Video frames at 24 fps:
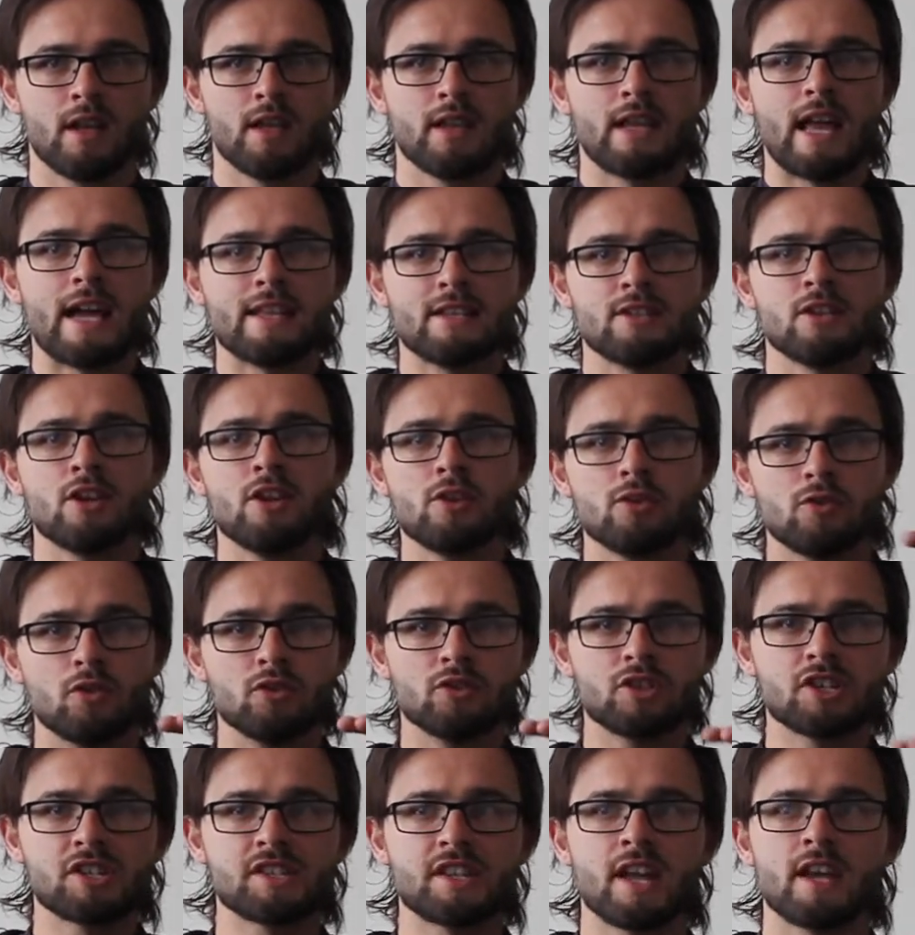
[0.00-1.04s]
To
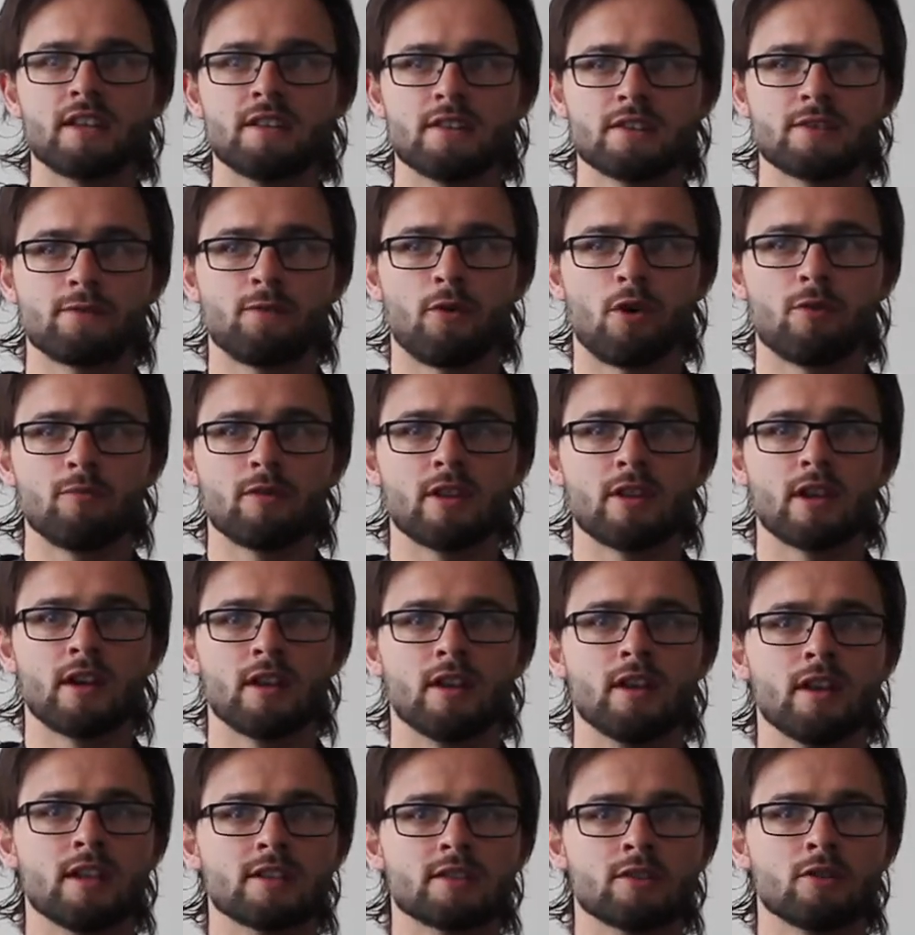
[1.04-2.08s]
understand this formula,
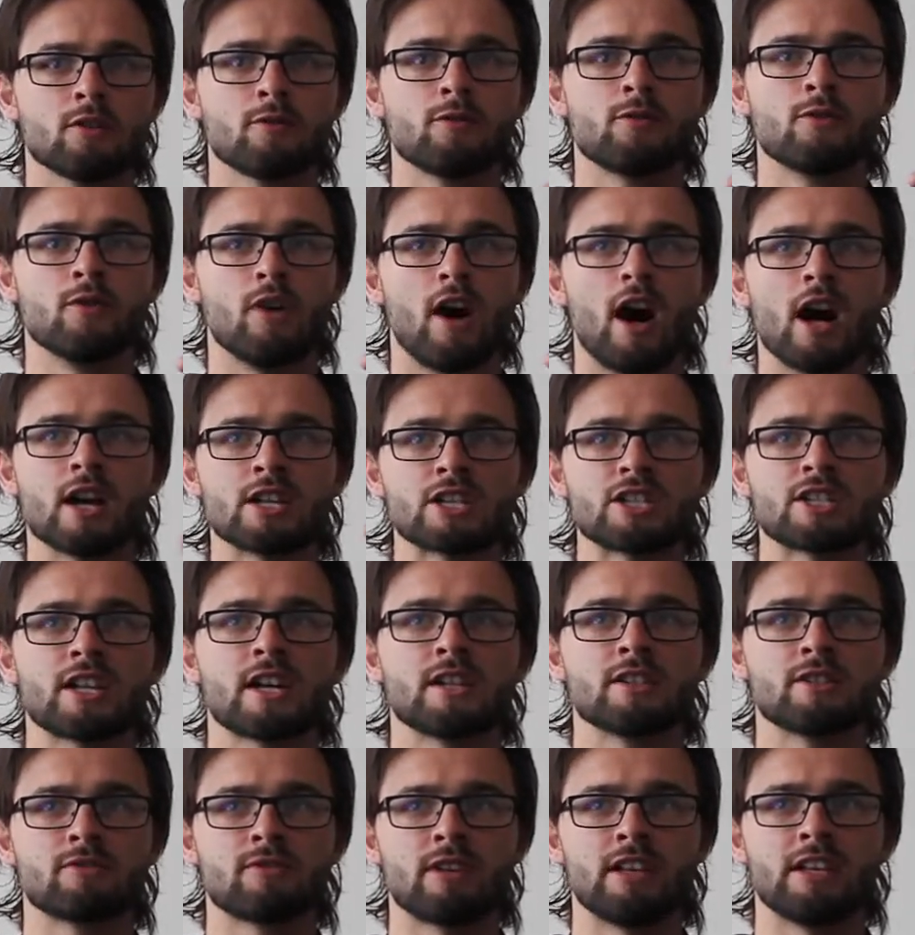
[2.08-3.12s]
let's look through
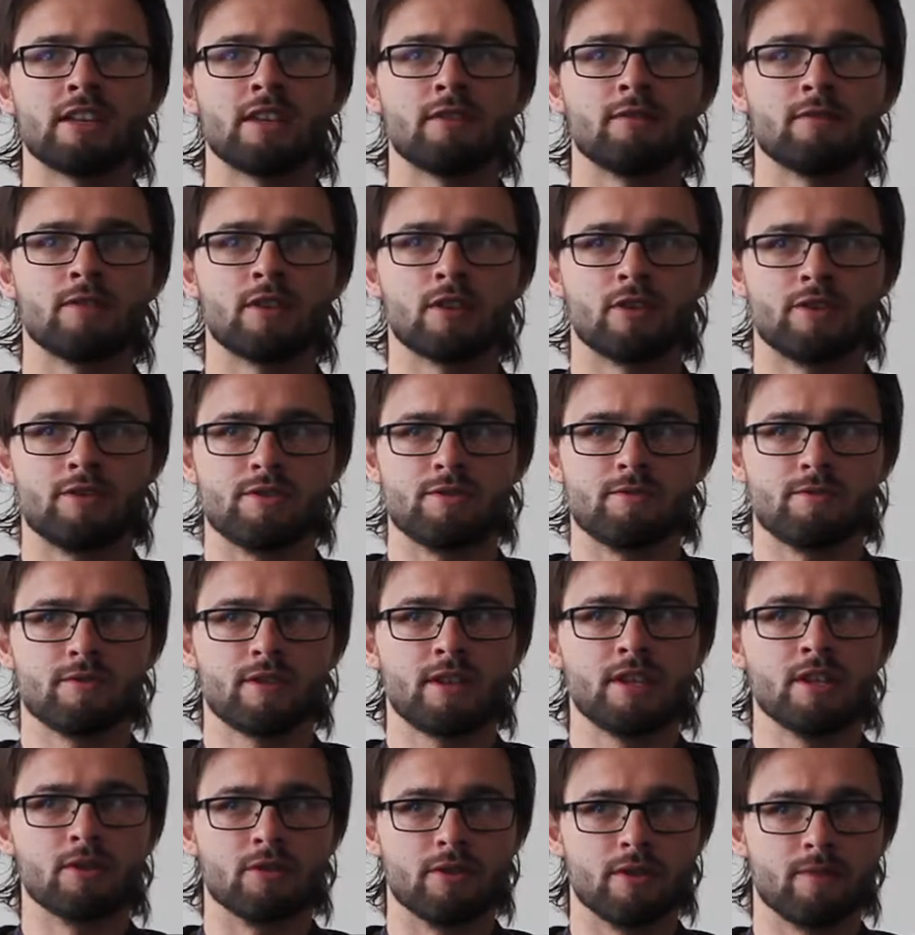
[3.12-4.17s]
Einstein's relativity
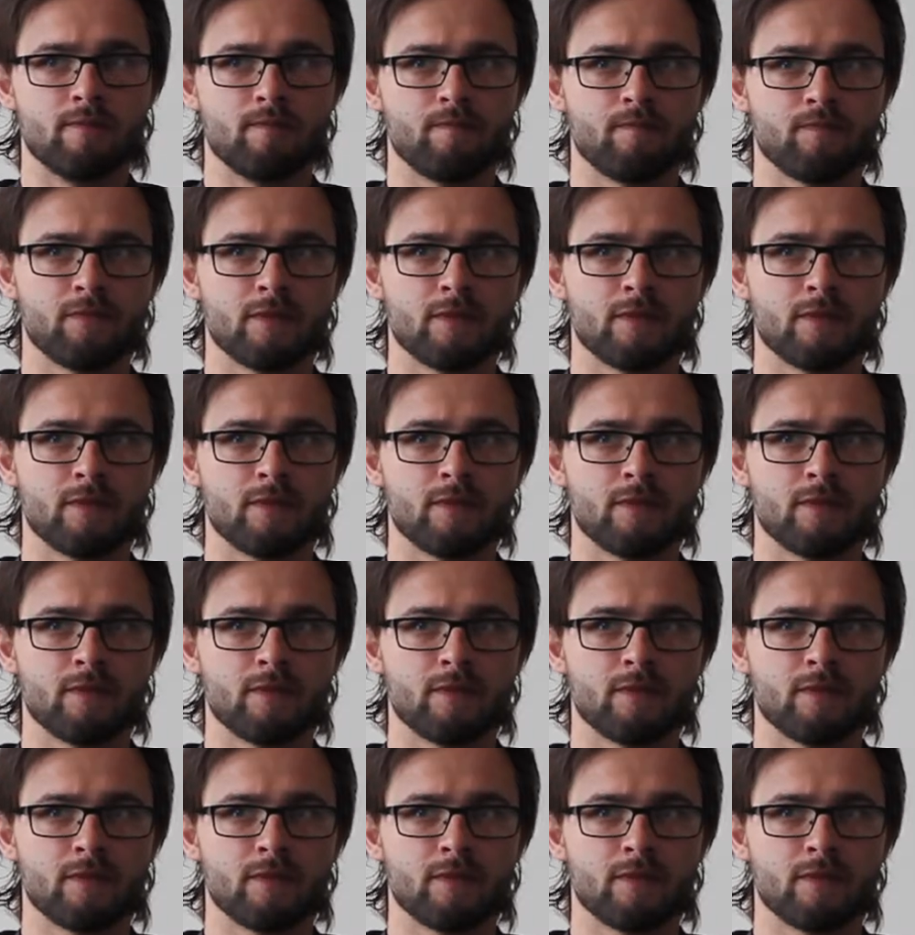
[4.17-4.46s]
theorem.